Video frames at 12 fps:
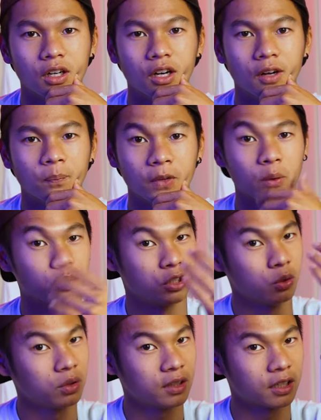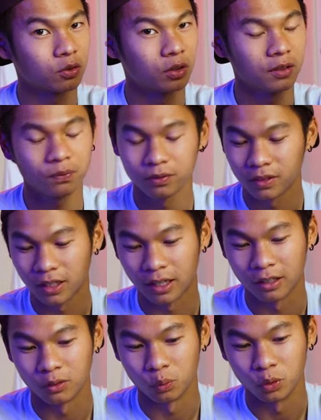Um, I will see you in the next one
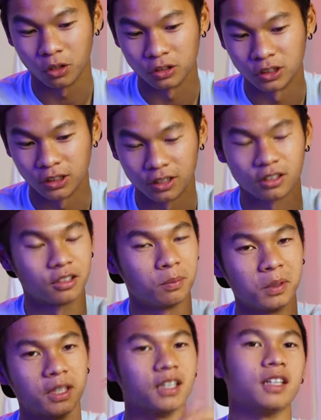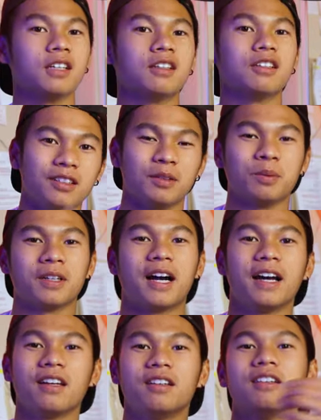and we are just beginning. This has been
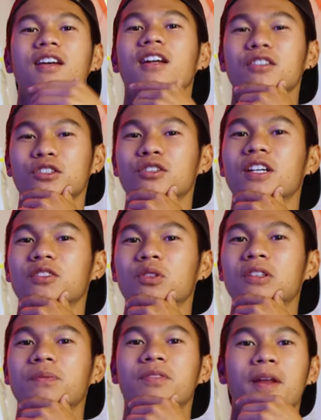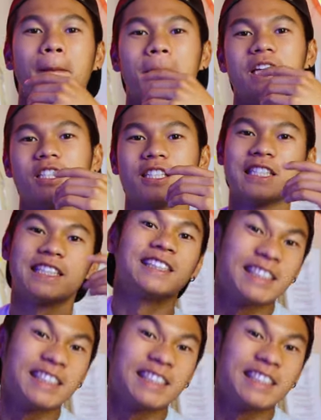Kai and I'll see you next one. Peace.